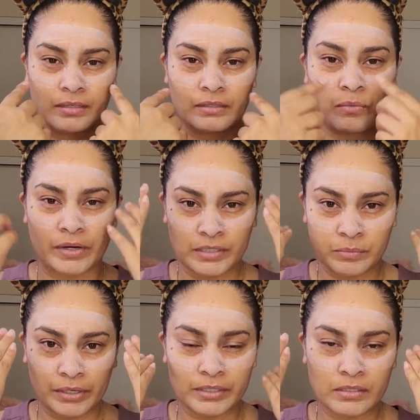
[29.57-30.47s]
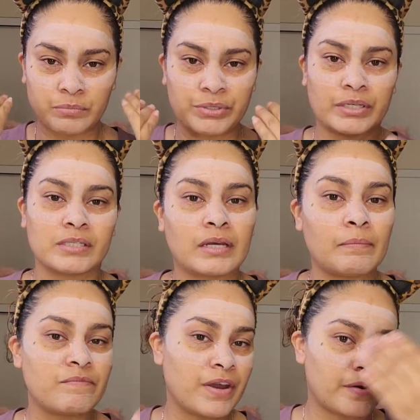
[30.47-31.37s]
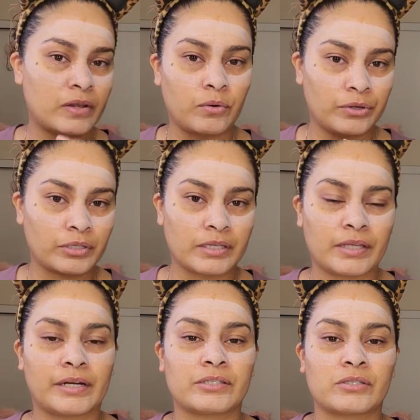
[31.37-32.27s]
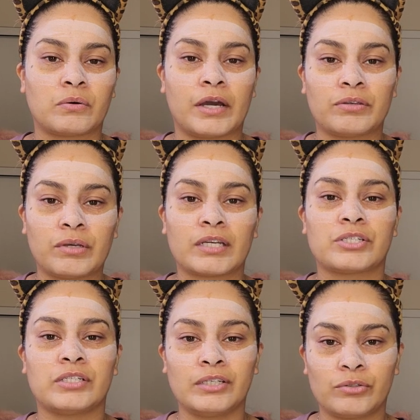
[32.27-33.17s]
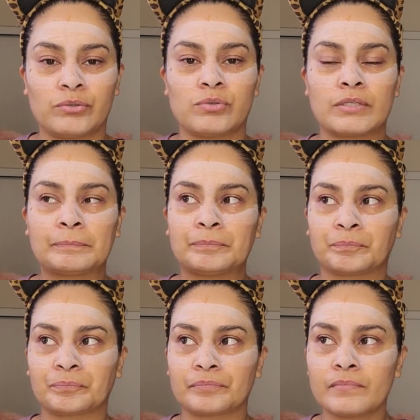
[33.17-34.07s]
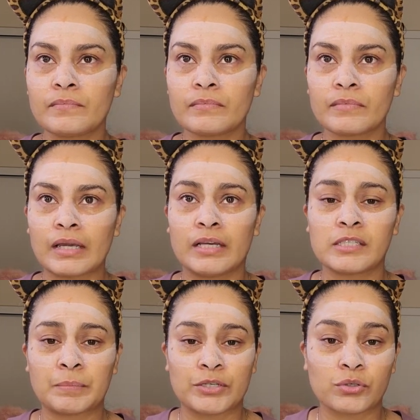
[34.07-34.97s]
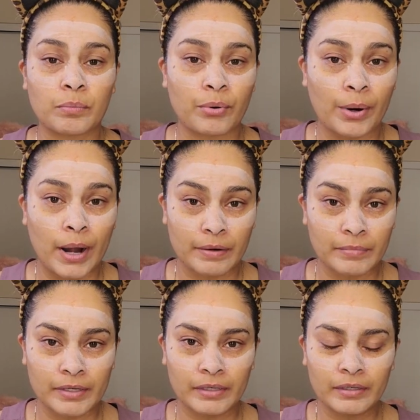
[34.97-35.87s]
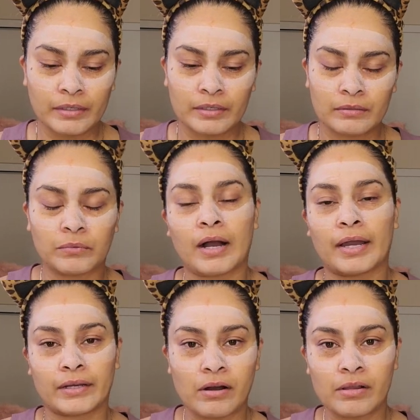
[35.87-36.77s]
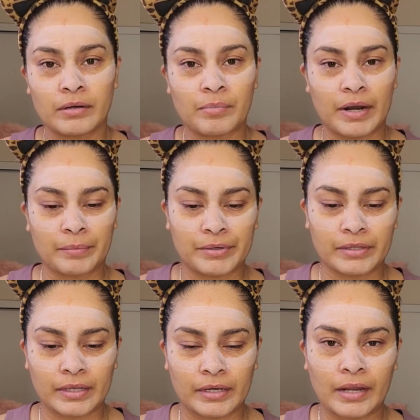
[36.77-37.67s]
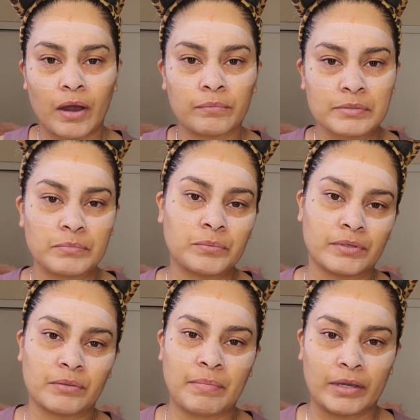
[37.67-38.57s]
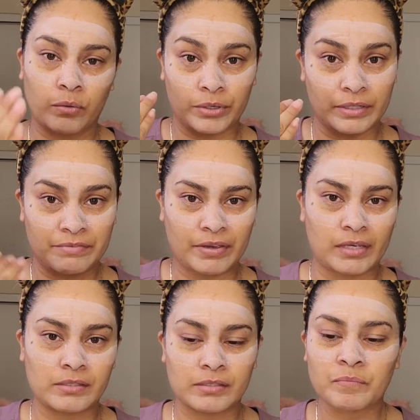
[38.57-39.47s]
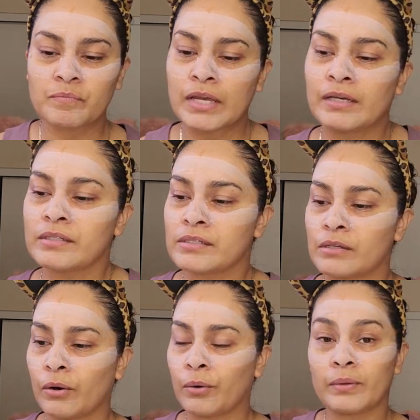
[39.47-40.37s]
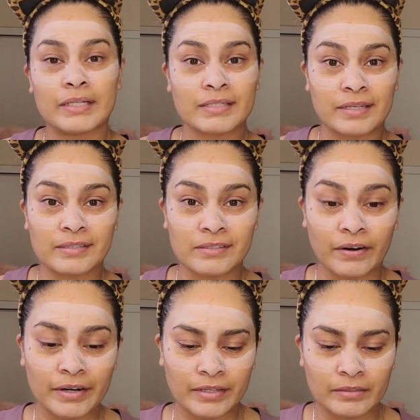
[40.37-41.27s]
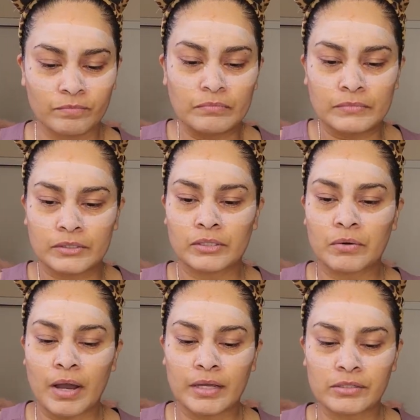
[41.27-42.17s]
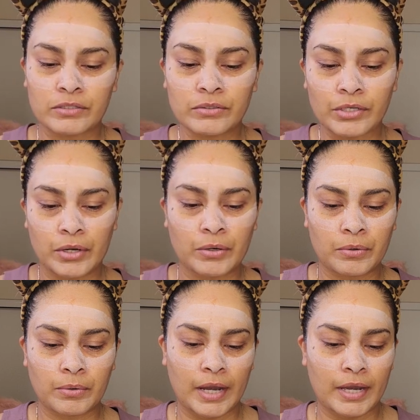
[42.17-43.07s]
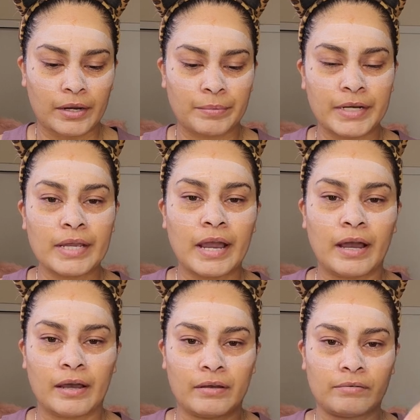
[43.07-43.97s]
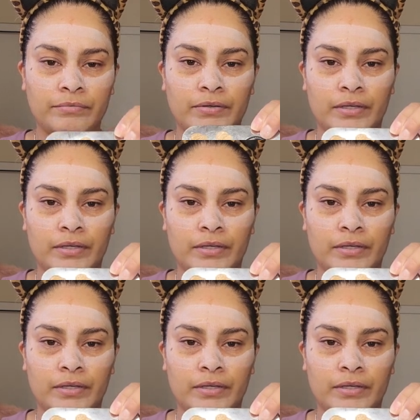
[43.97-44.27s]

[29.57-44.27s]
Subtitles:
the white spot is because I'm very oily there. So I actually use a special primer. Well, I call it a primer that helps me with my oily face. So let's get started. So as you know, I already have